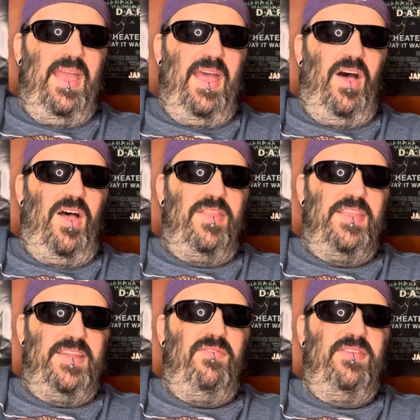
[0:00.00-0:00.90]
On the
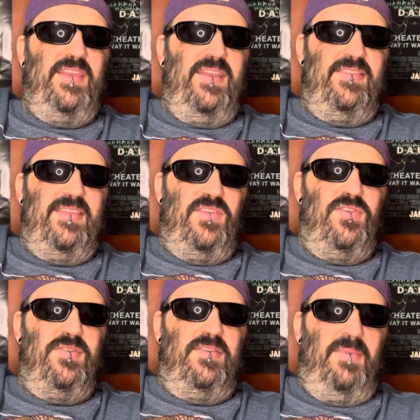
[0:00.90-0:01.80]
devil's side, it's
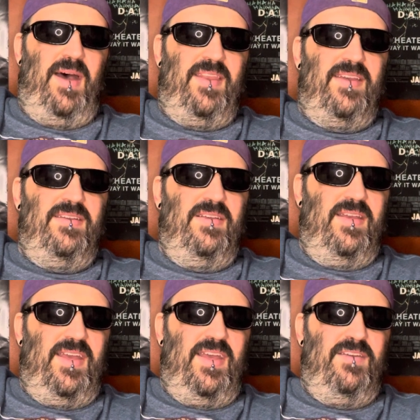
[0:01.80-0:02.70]
Sashir
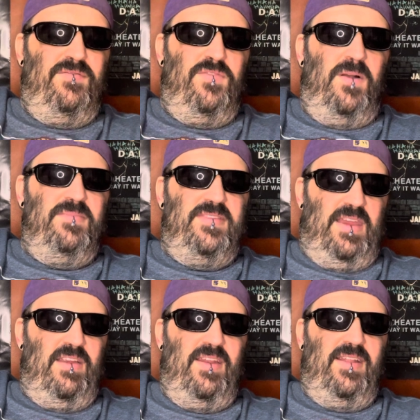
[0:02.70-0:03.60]
Zamata from
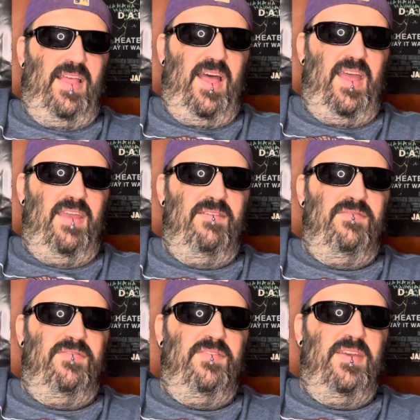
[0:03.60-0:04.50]
Saturday Night
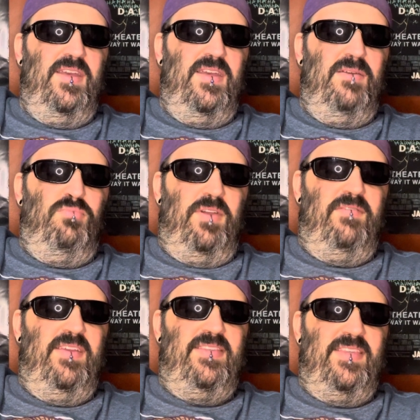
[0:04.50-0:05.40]
Live.
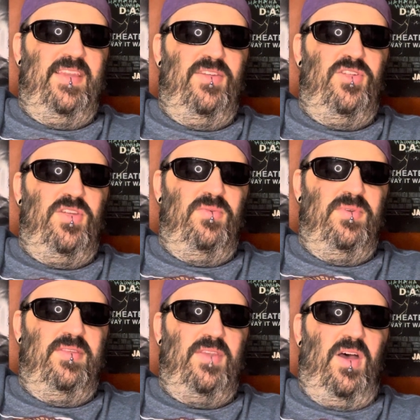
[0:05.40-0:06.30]
Previously, she
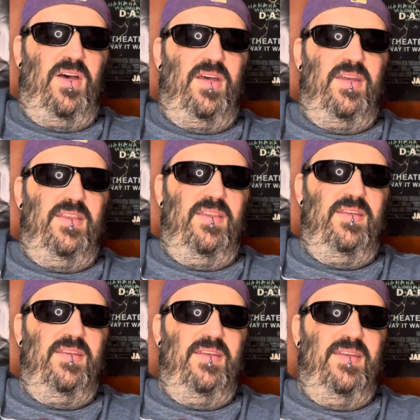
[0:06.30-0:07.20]
was in
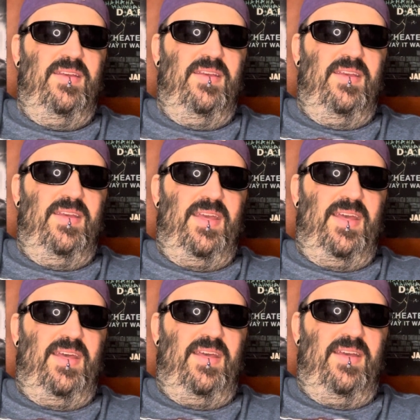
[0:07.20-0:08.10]

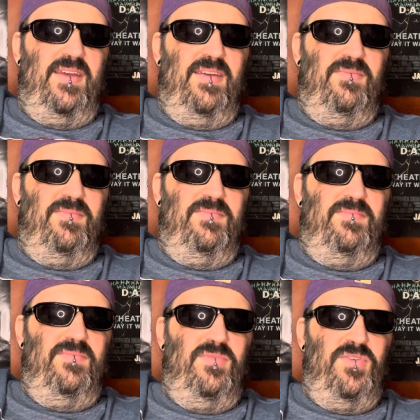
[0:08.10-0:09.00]

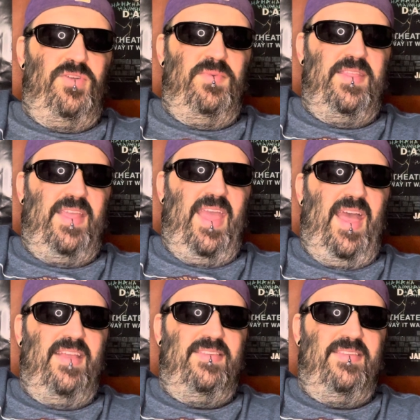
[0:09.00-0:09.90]
the
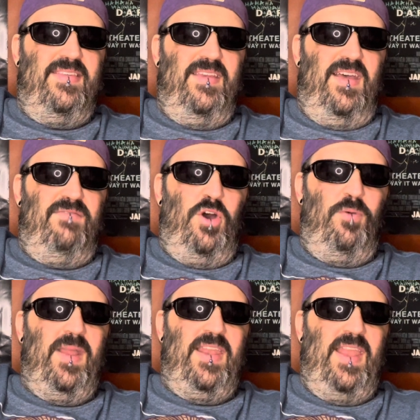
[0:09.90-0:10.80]
cast of
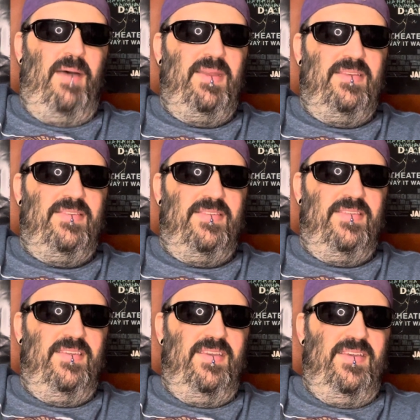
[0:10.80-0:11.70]
Home Economics
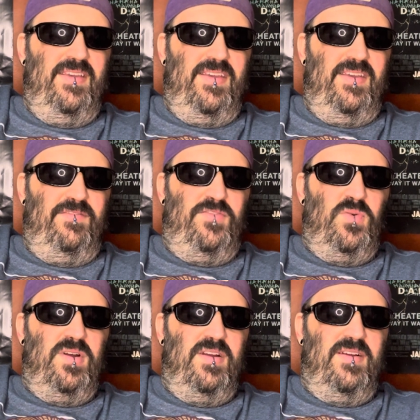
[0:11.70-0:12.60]

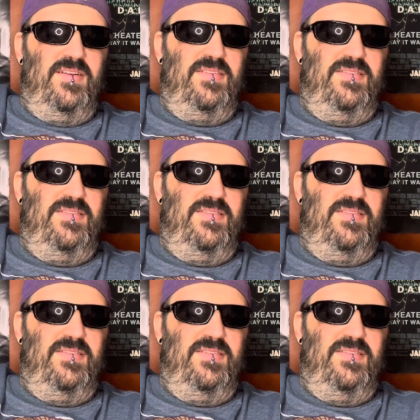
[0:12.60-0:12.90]
for